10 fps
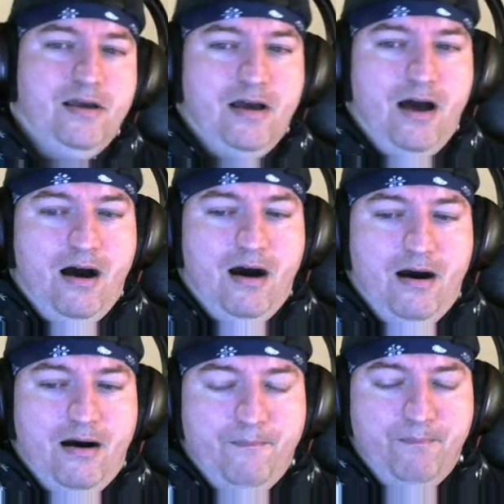
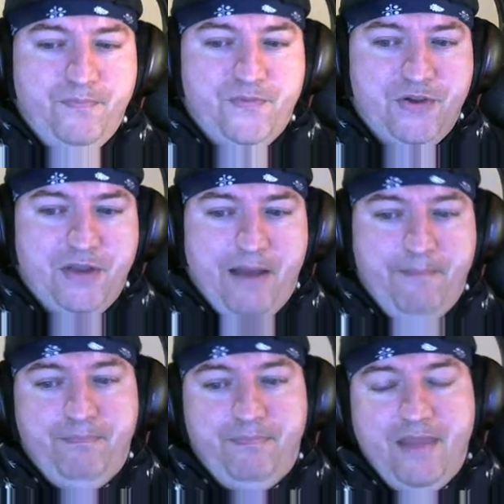So yeah.
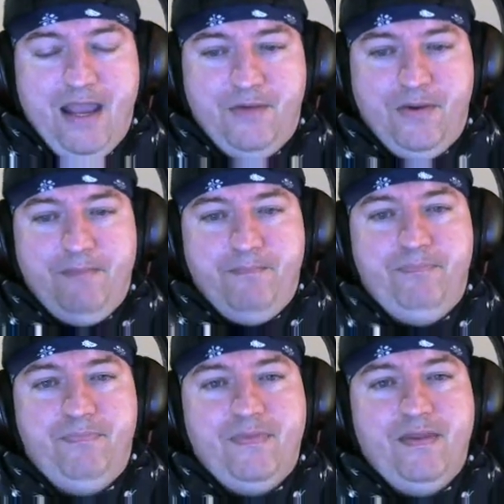Anyway.
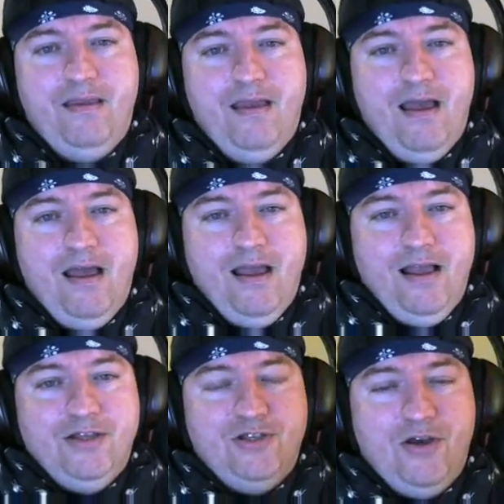
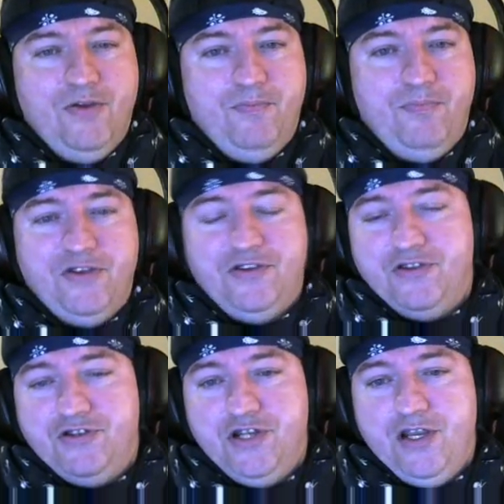So this is a
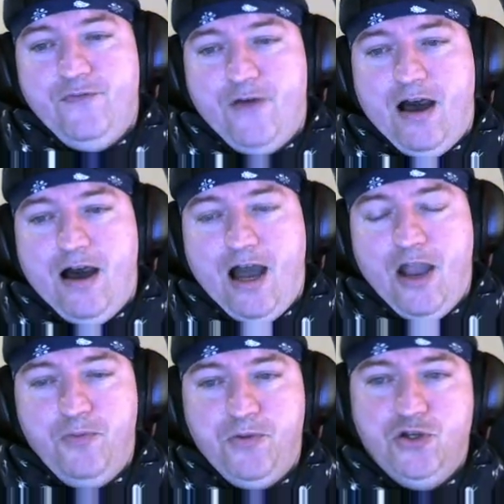Shiv. I
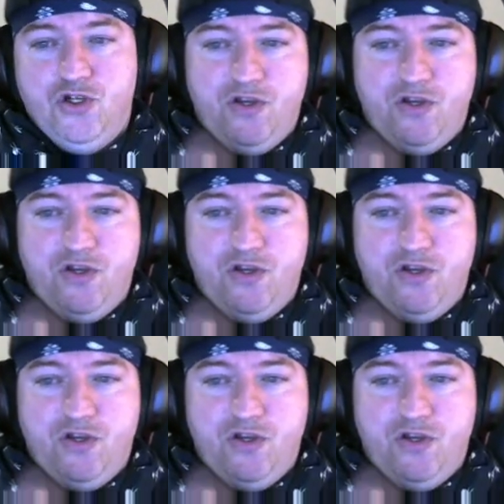hope you enjoyed the